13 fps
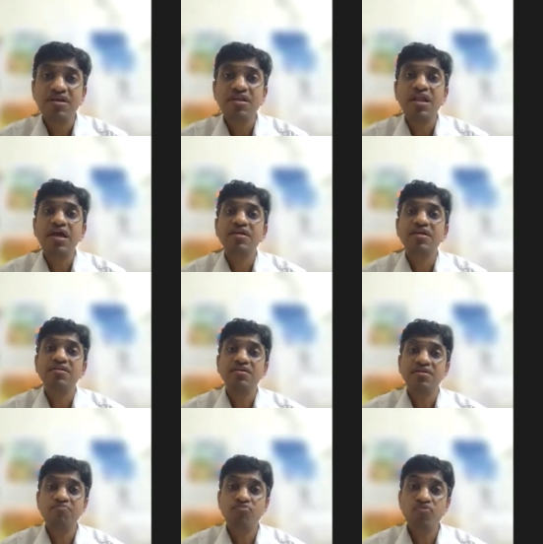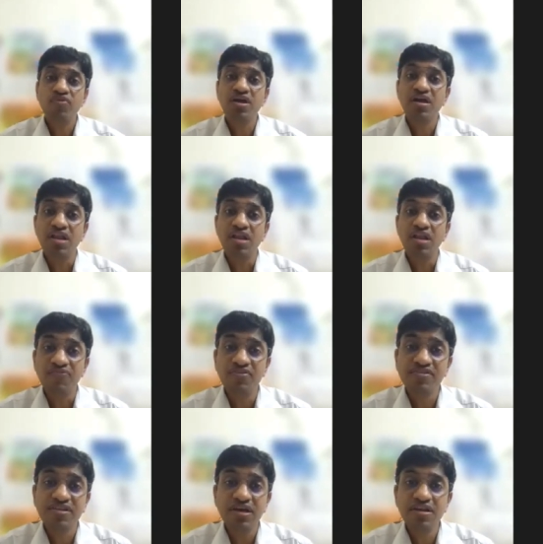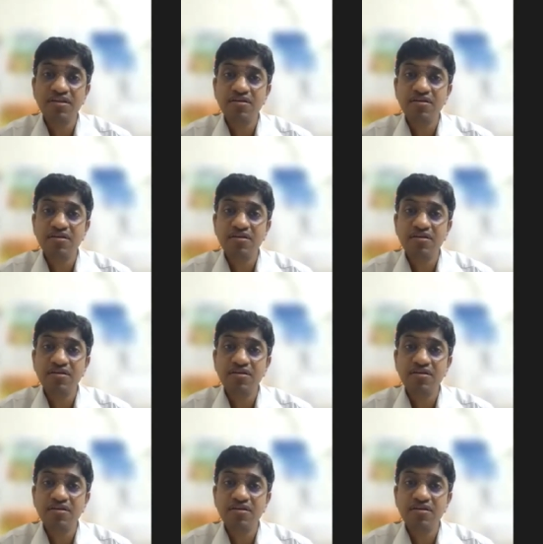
like improving our lifestyle.